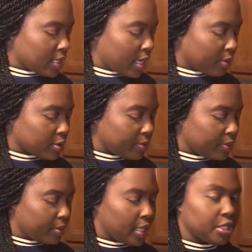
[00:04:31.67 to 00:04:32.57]

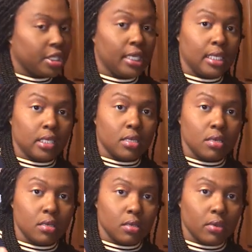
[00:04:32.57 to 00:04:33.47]
tablespoon, and cheese,
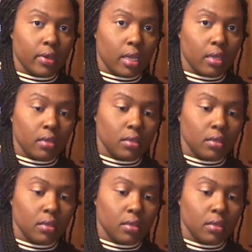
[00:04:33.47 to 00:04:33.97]
okay?